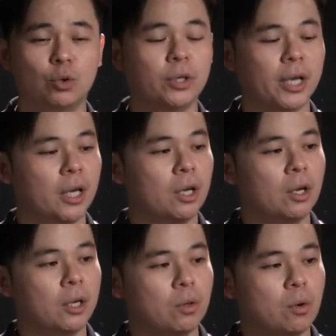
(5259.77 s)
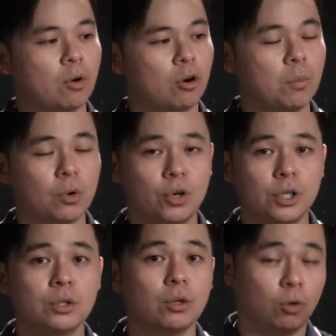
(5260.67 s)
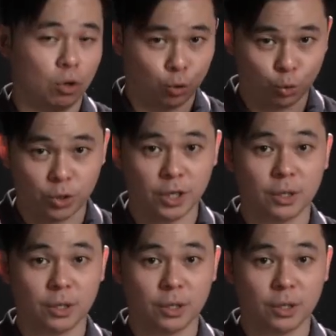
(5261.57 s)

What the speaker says: okay, glomerulus got sugar.